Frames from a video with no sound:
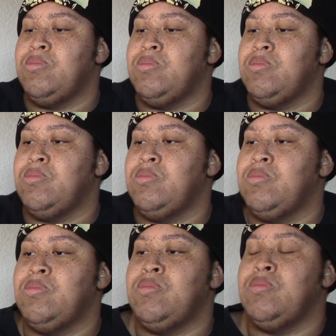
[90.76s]

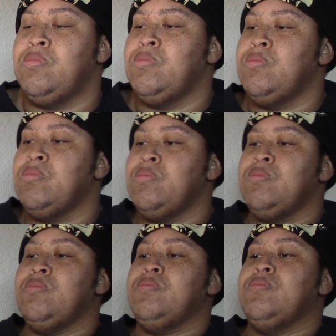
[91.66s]

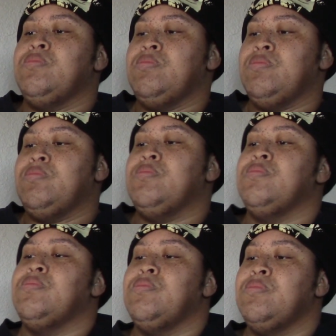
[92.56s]

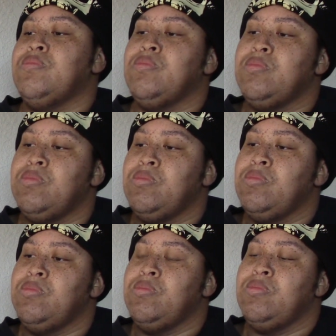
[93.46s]

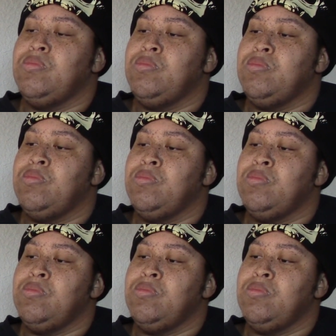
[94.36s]
Nobody speaks.